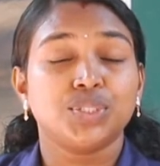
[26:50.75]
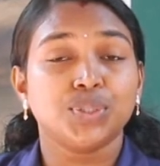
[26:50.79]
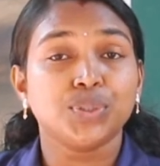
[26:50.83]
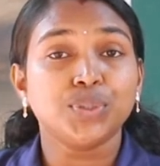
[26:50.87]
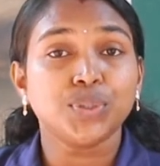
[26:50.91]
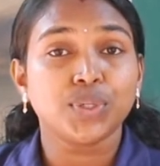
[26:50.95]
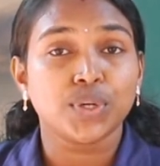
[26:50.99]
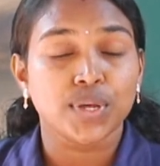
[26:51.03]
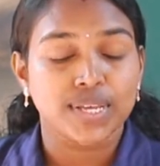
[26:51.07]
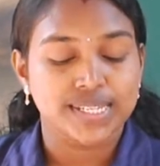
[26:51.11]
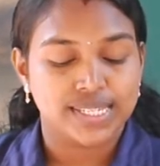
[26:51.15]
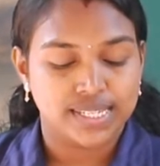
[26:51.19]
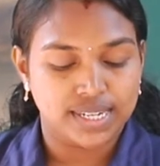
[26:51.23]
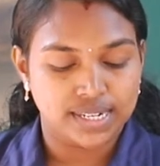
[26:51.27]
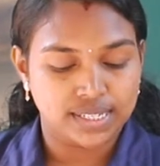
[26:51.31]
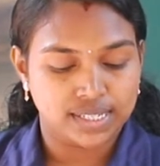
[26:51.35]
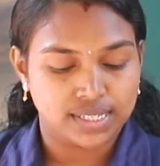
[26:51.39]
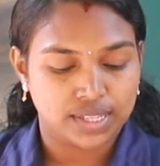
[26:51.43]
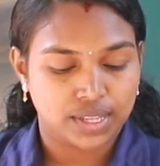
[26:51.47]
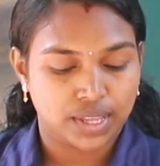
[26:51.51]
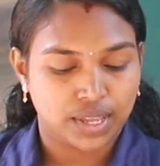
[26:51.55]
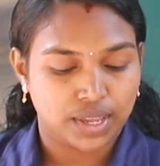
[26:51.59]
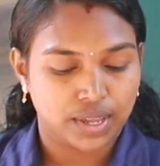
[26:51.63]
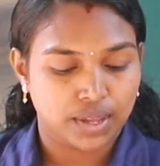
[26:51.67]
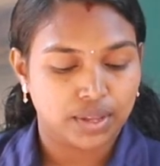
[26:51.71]
two
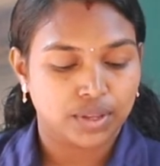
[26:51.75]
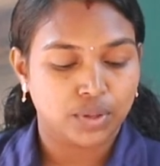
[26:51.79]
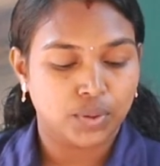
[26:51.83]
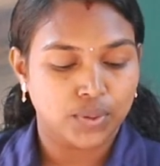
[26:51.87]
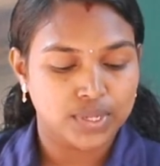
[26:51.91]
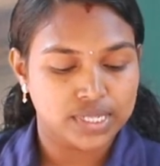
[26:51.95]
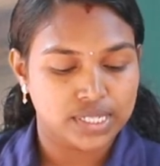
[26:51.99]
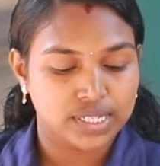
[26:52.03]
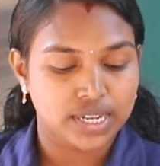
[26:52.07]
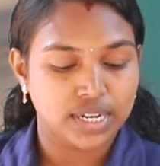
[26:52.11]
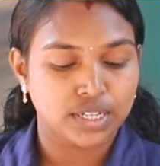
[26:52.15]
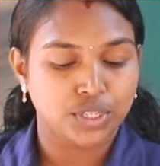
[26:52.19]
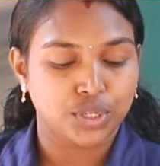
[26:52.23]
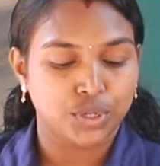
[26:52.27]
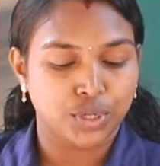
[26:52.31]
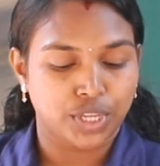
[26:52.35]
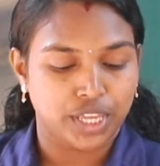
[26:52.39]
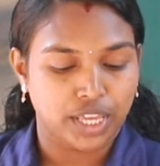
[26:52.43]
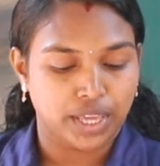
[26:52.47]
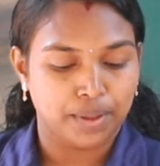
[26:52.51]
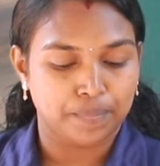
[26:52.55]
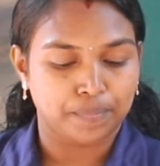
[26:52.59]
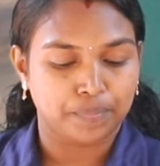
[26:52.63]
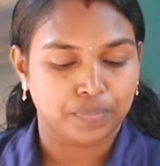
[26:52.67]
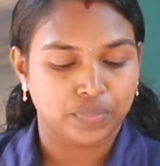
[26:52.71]
questions to
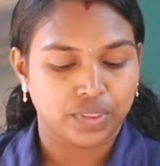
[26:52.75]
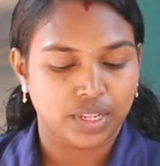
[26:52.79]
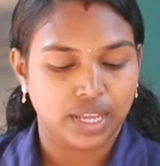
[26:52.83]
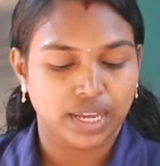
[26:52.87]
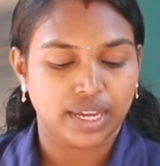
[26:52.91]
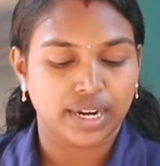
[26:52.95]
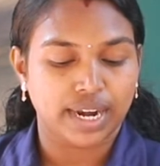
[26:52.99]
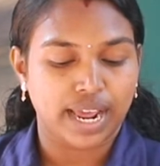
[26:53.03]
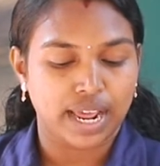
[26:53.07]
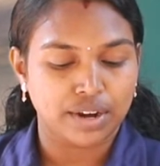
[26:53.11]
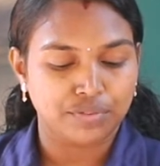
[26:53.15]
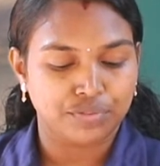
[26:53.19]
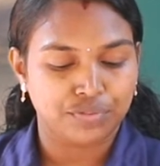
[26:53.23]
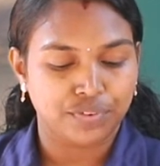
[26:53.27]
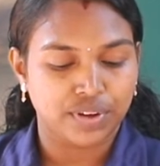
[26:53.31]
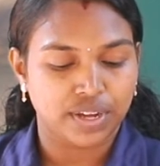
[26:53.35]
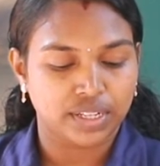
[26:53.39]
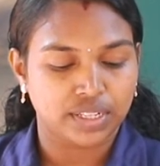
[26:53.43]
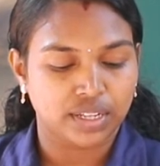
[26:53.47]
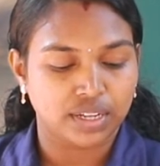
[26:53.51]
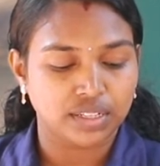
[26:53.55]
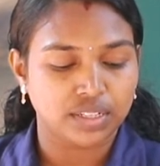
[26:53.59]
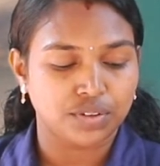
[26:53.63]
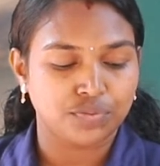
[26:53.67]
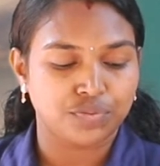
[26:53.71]
him, the
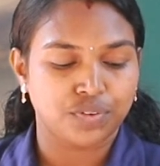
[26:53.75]
grandfather.